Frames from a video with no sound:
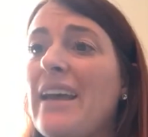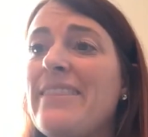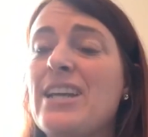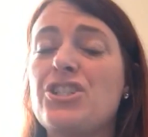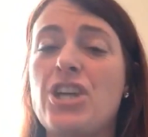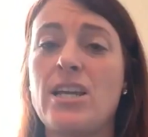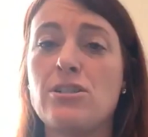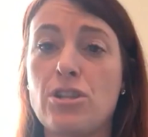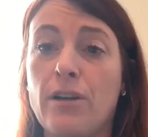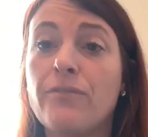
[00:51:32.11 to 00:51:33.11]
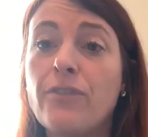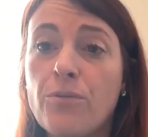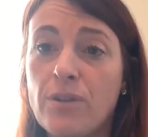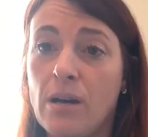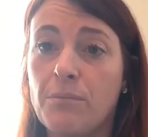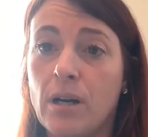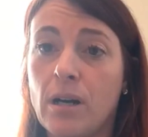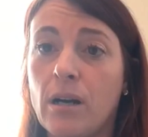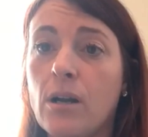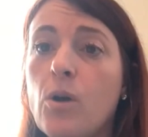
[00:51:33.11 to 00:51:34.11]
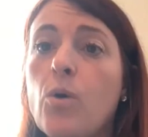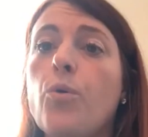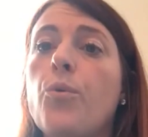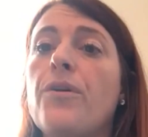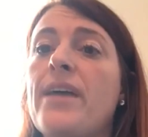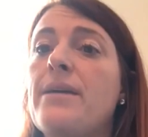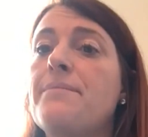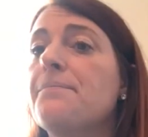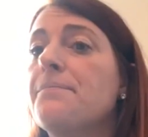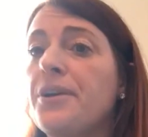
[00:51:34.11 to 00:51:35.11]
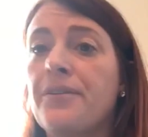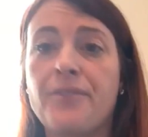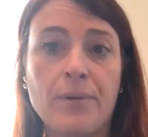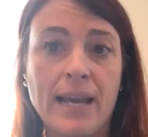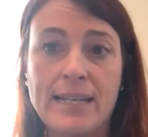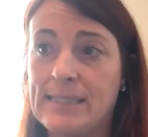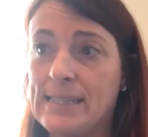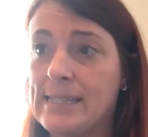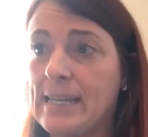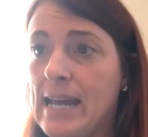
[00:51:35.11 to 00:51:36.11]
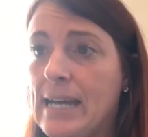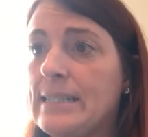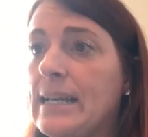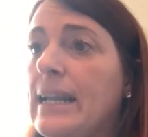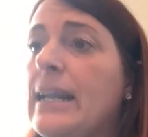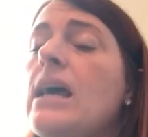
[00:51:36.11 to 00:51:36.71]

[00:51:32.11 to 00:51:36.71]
they change their phone number or they their phone gets disconnected.